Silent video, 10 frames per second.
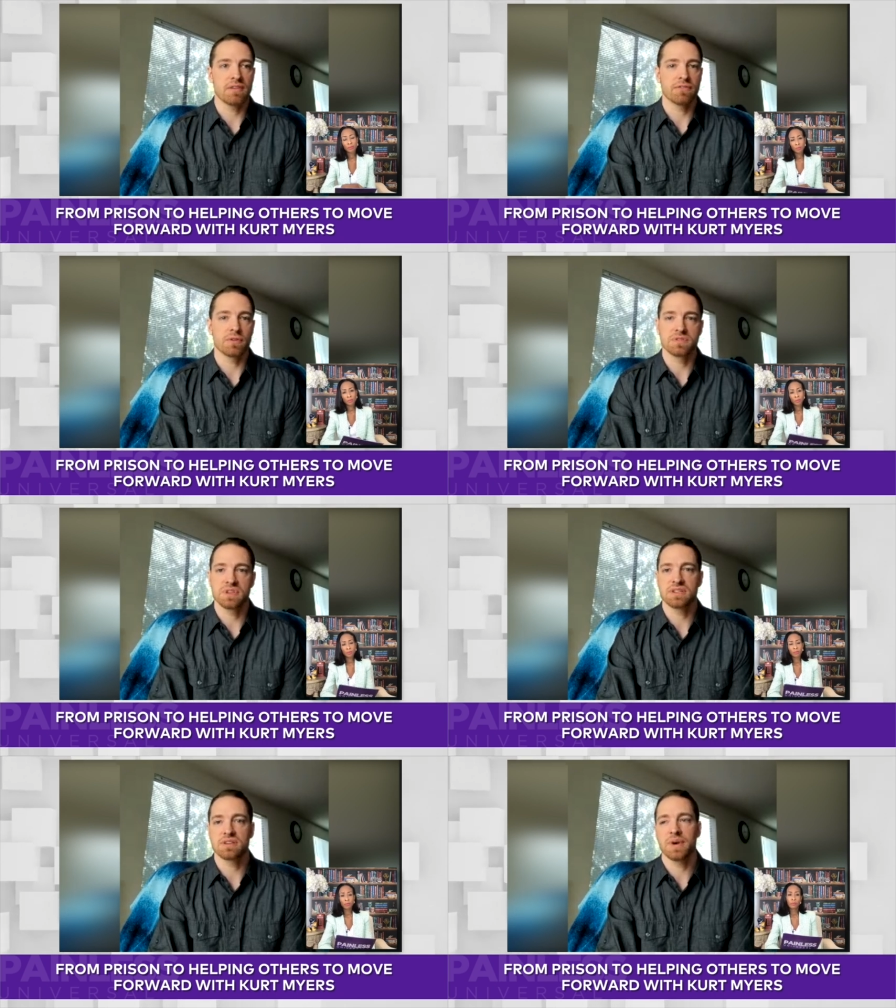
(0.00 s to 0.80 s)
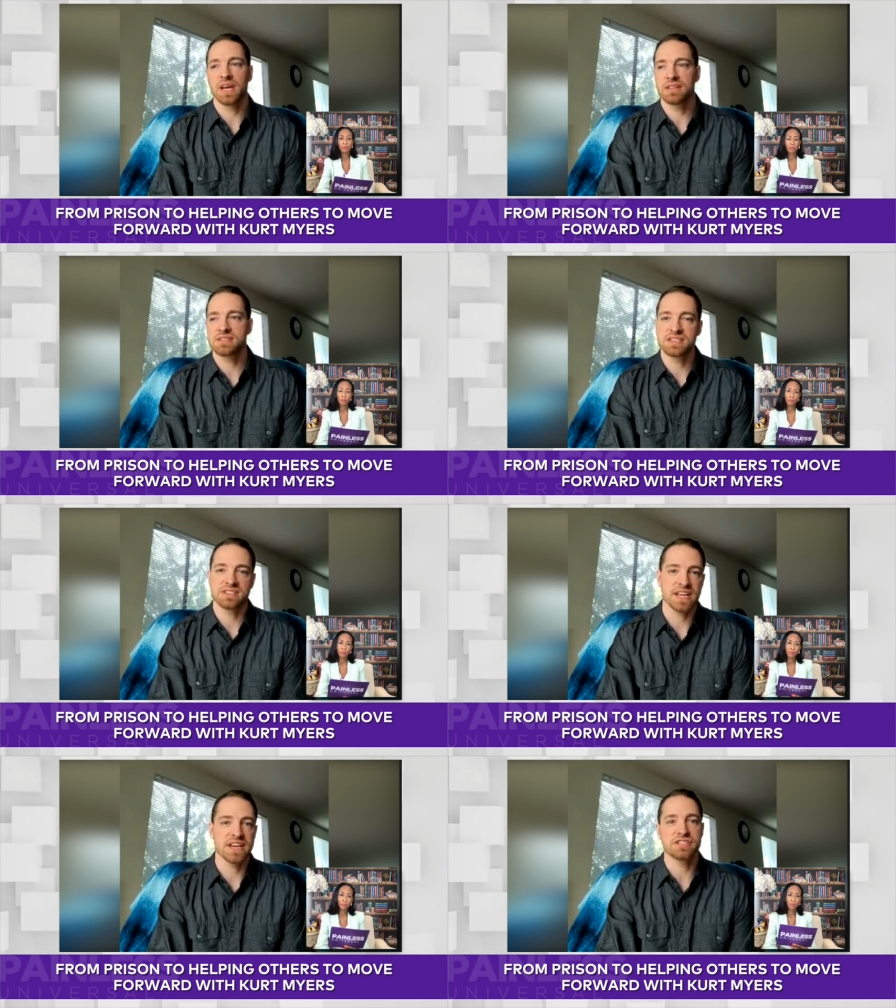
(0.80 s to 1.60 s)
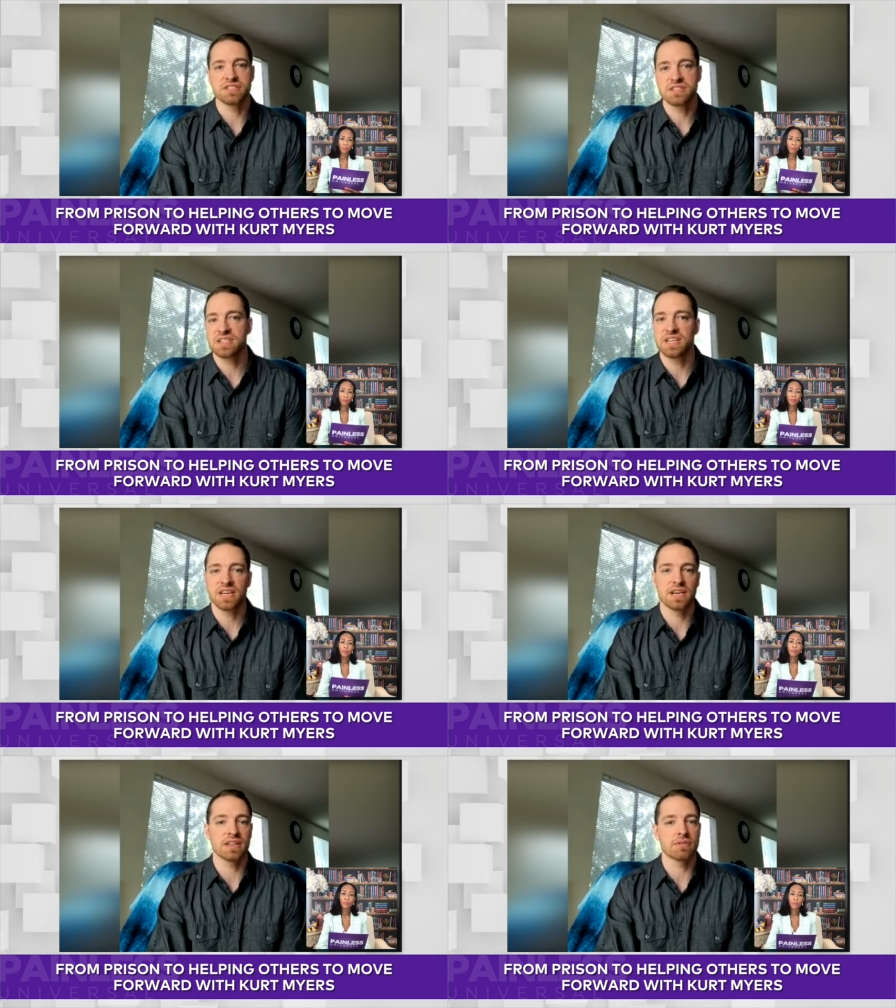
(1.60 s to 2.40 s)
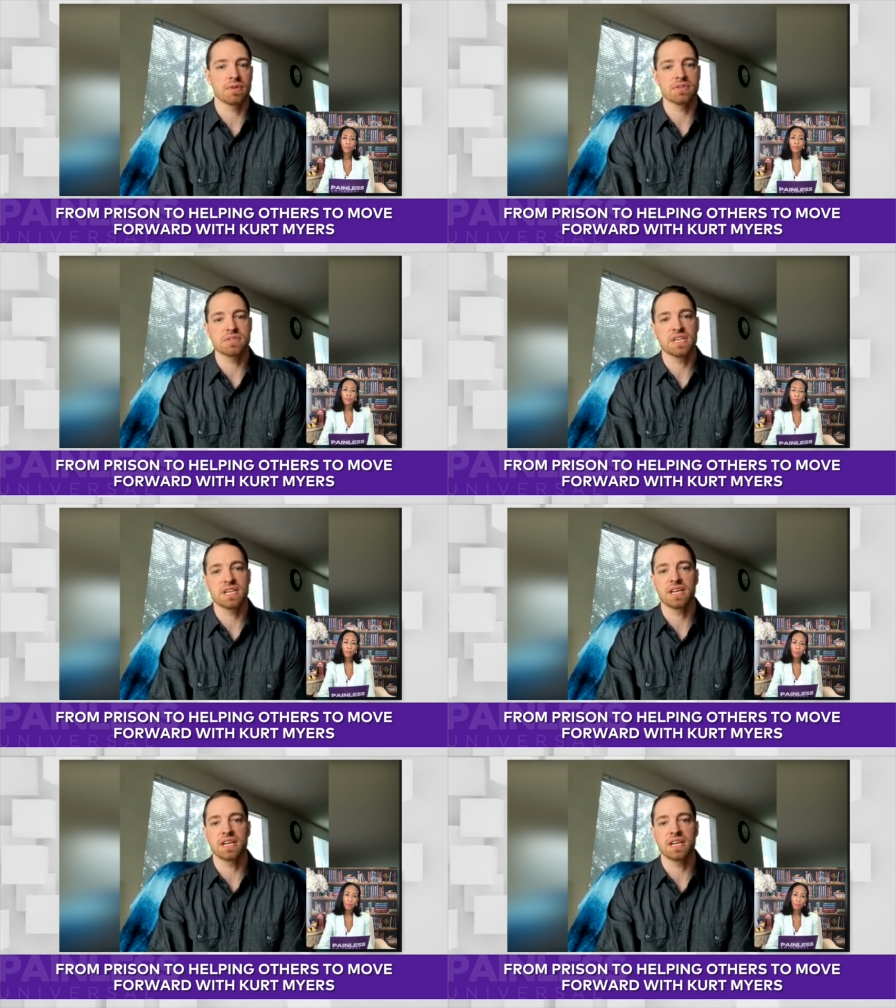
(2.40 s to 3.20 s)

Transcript: of folds into my sensation seeking and thrill seeking.